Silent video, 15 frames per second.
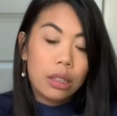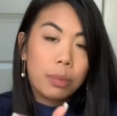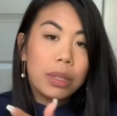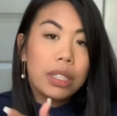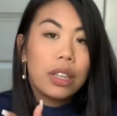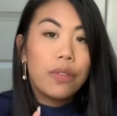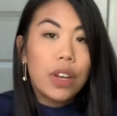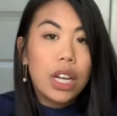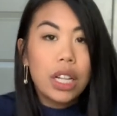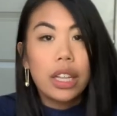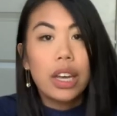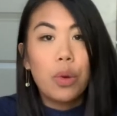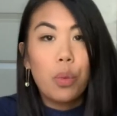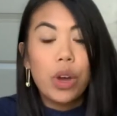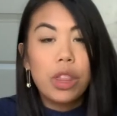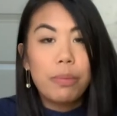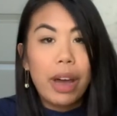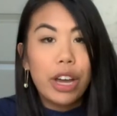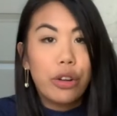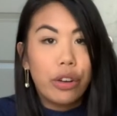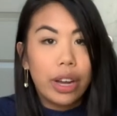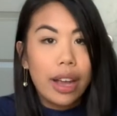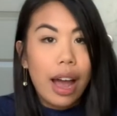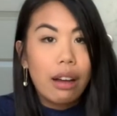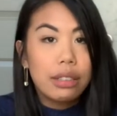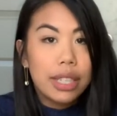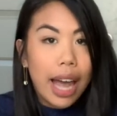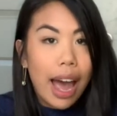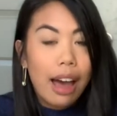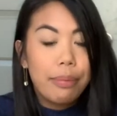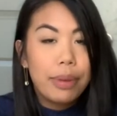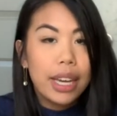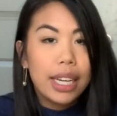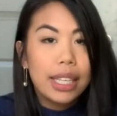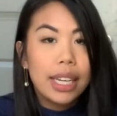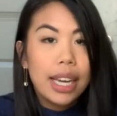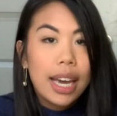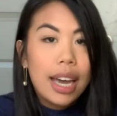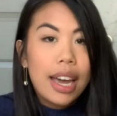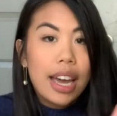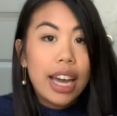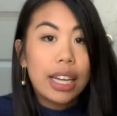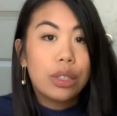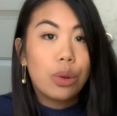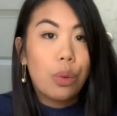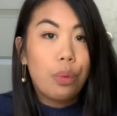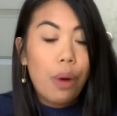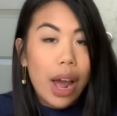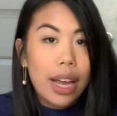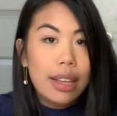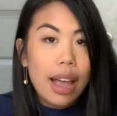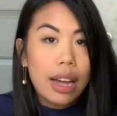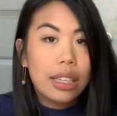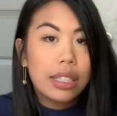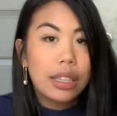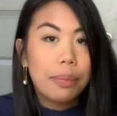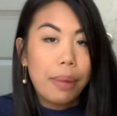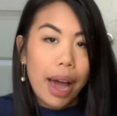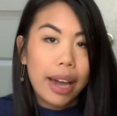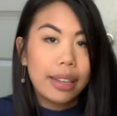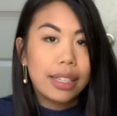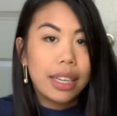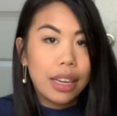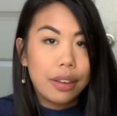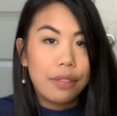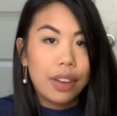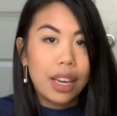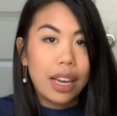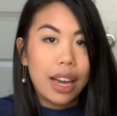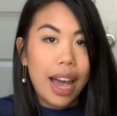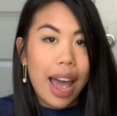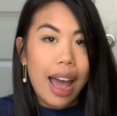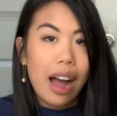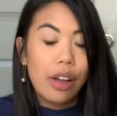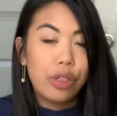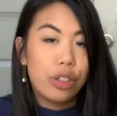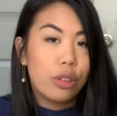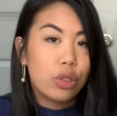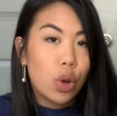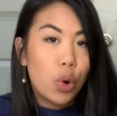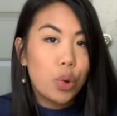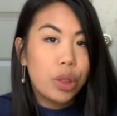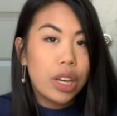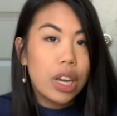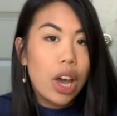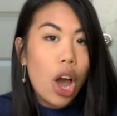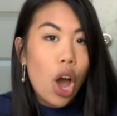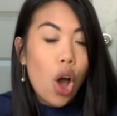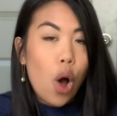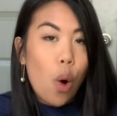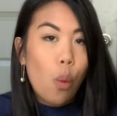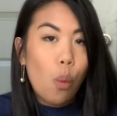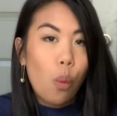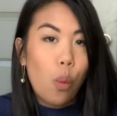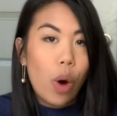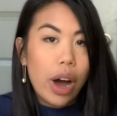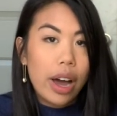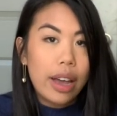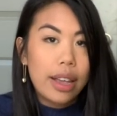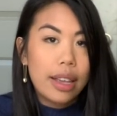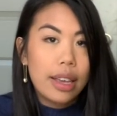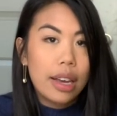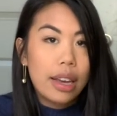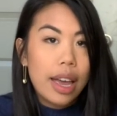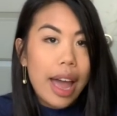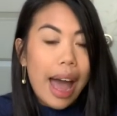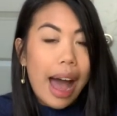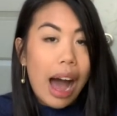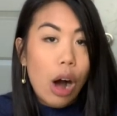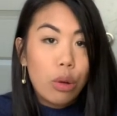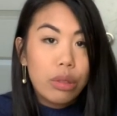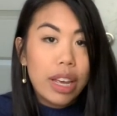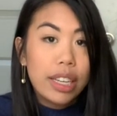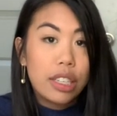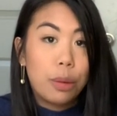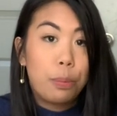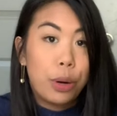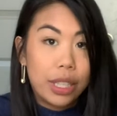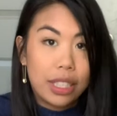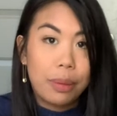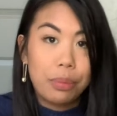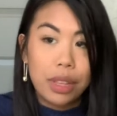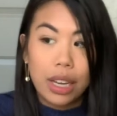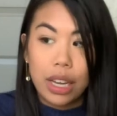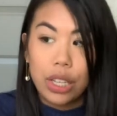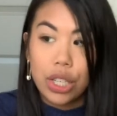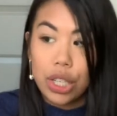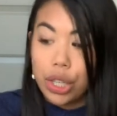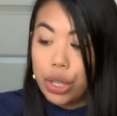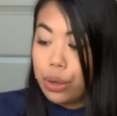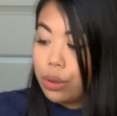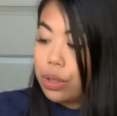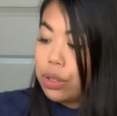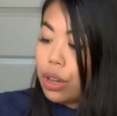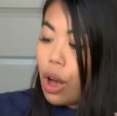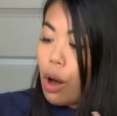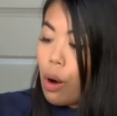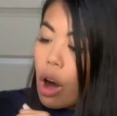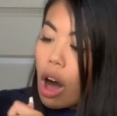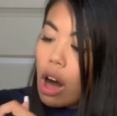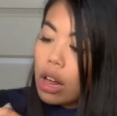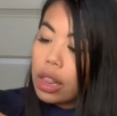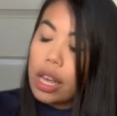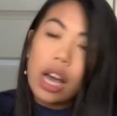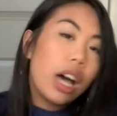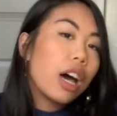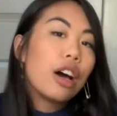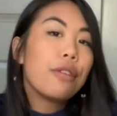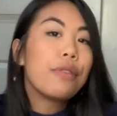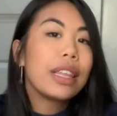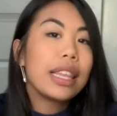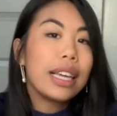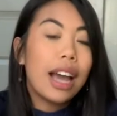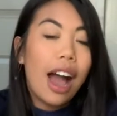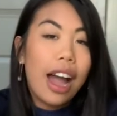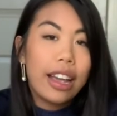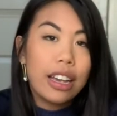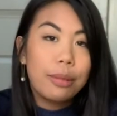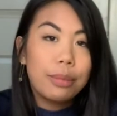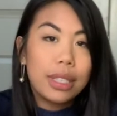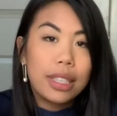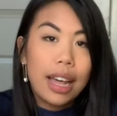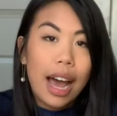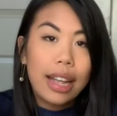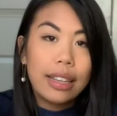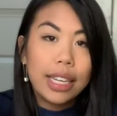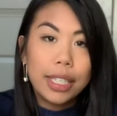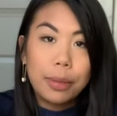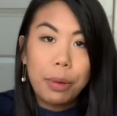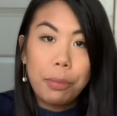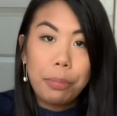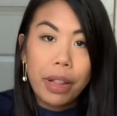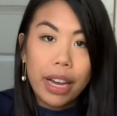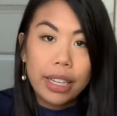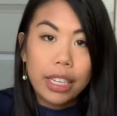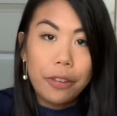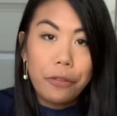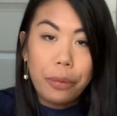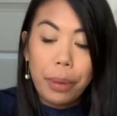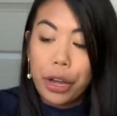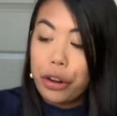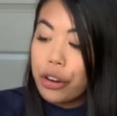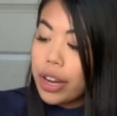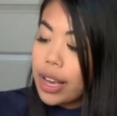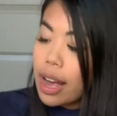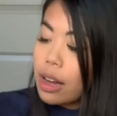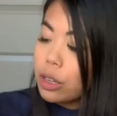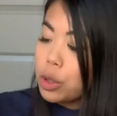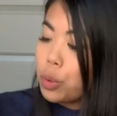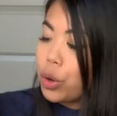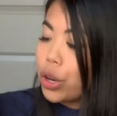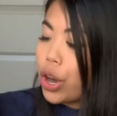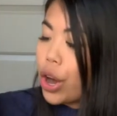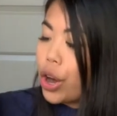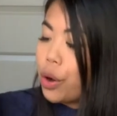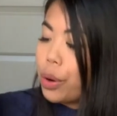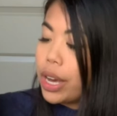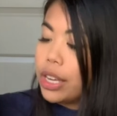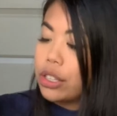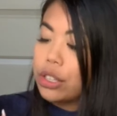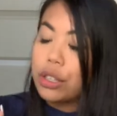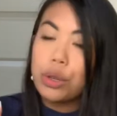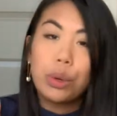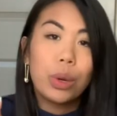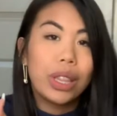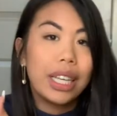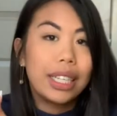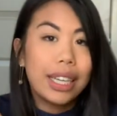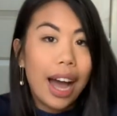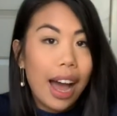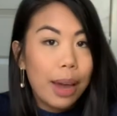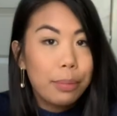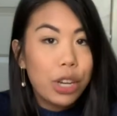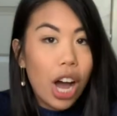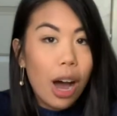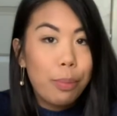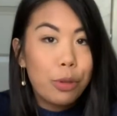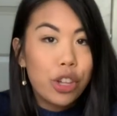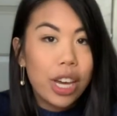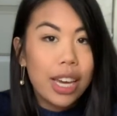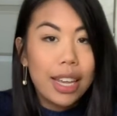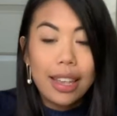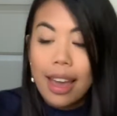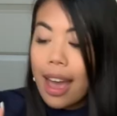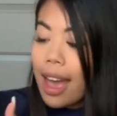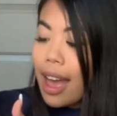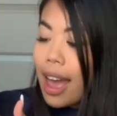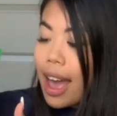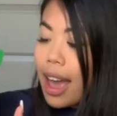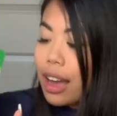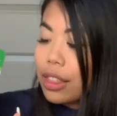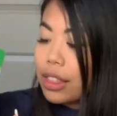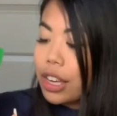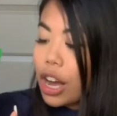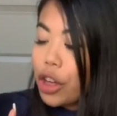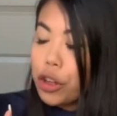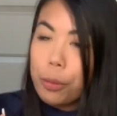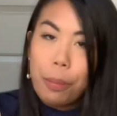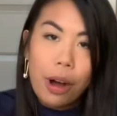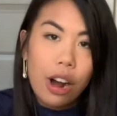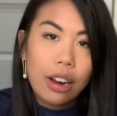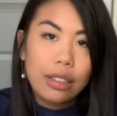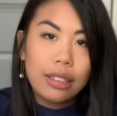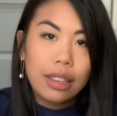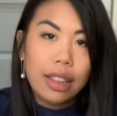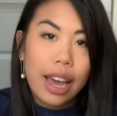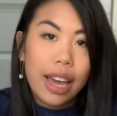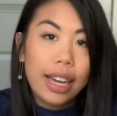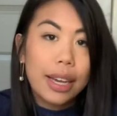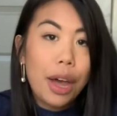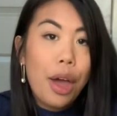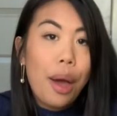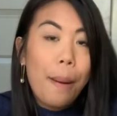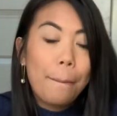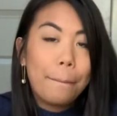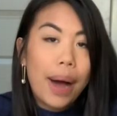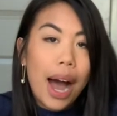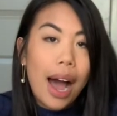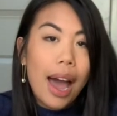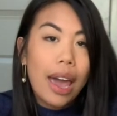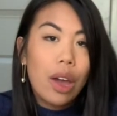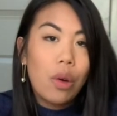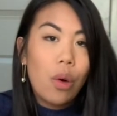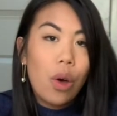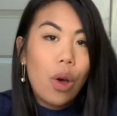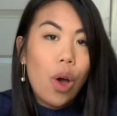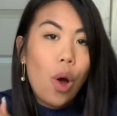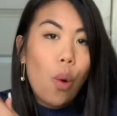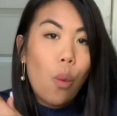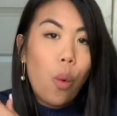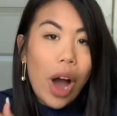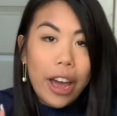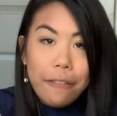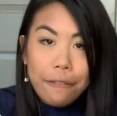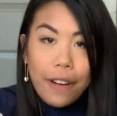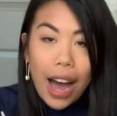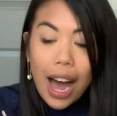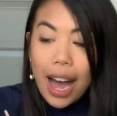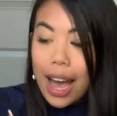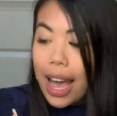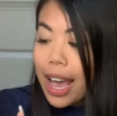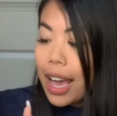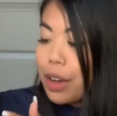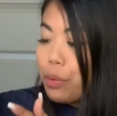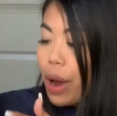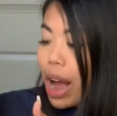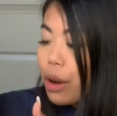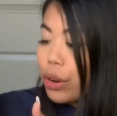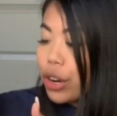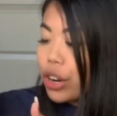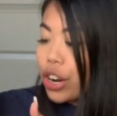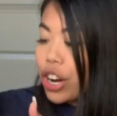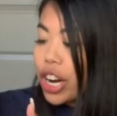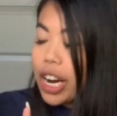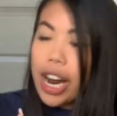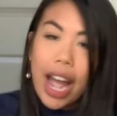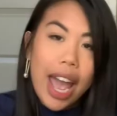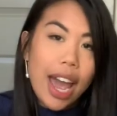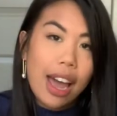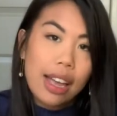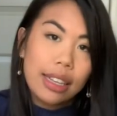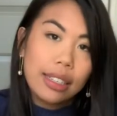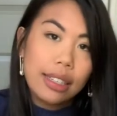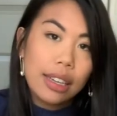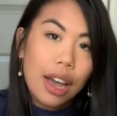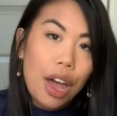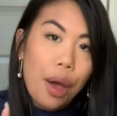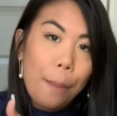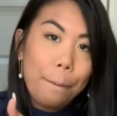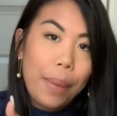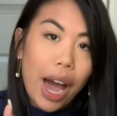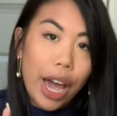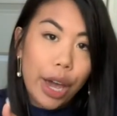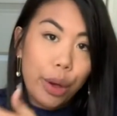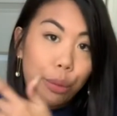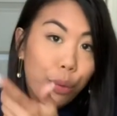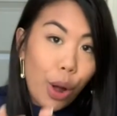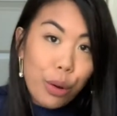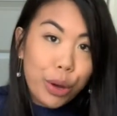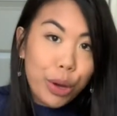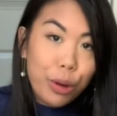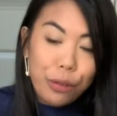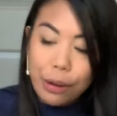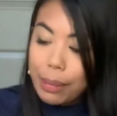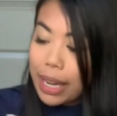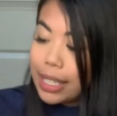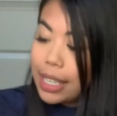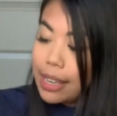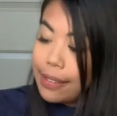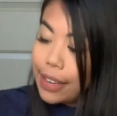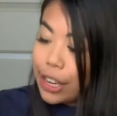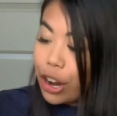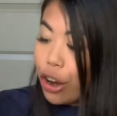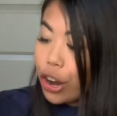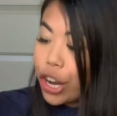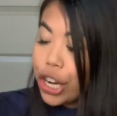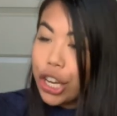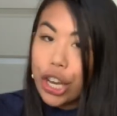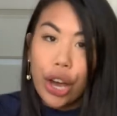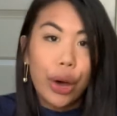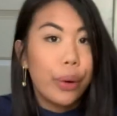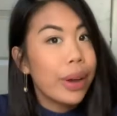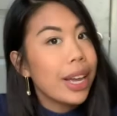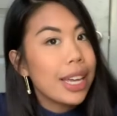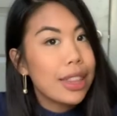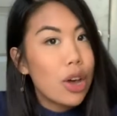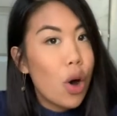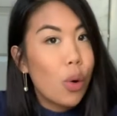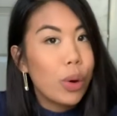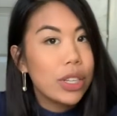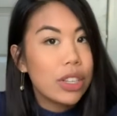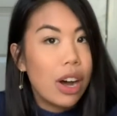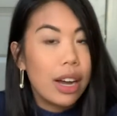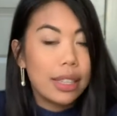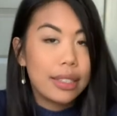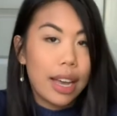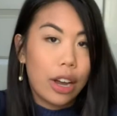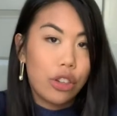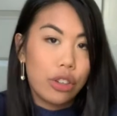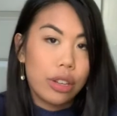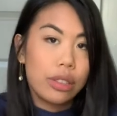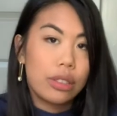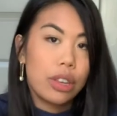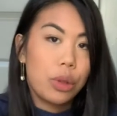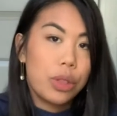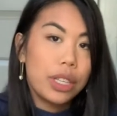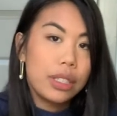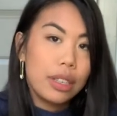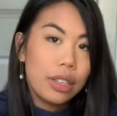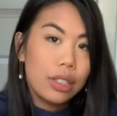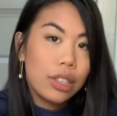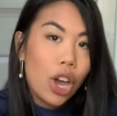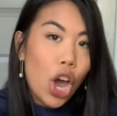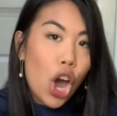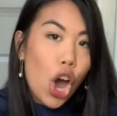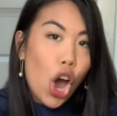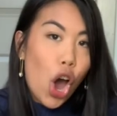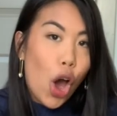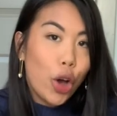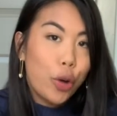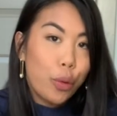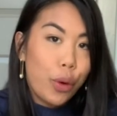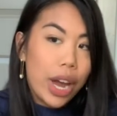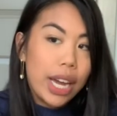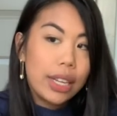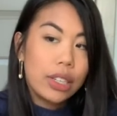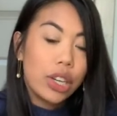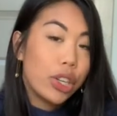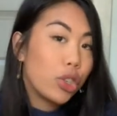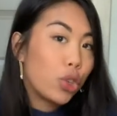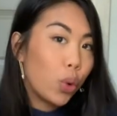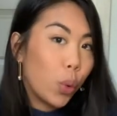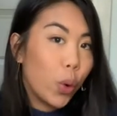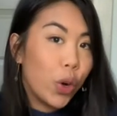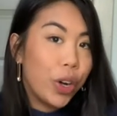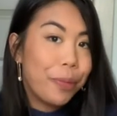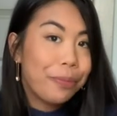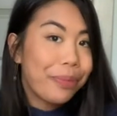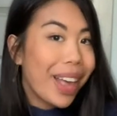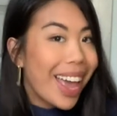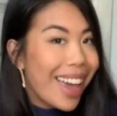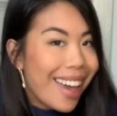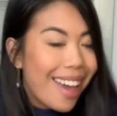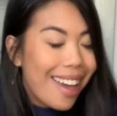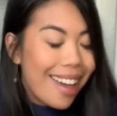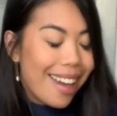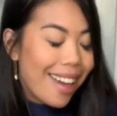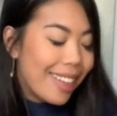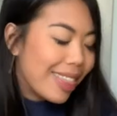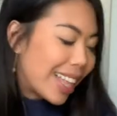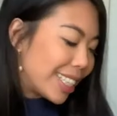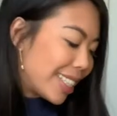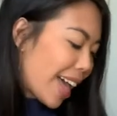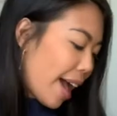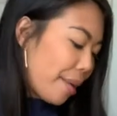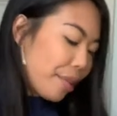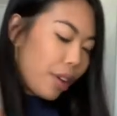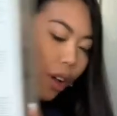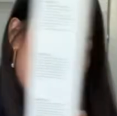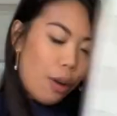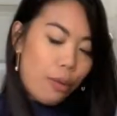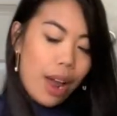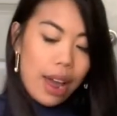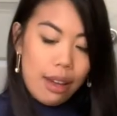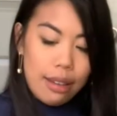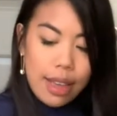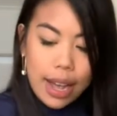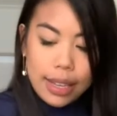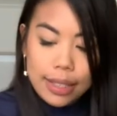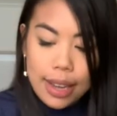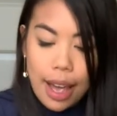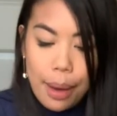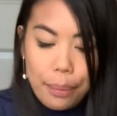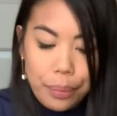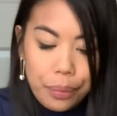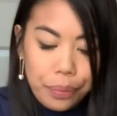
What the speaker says: Specifically with my greenhouse cabinet, it's right next to my TV and there's only one outlet to put something into. So all of the items that need to be plugged in for my greenhouse will go into the timed option, and the other parts like my Wi-Fi router and my Roku for my TV are gonna go in the always on section. So this is a great tool. And that's that. All right, next up.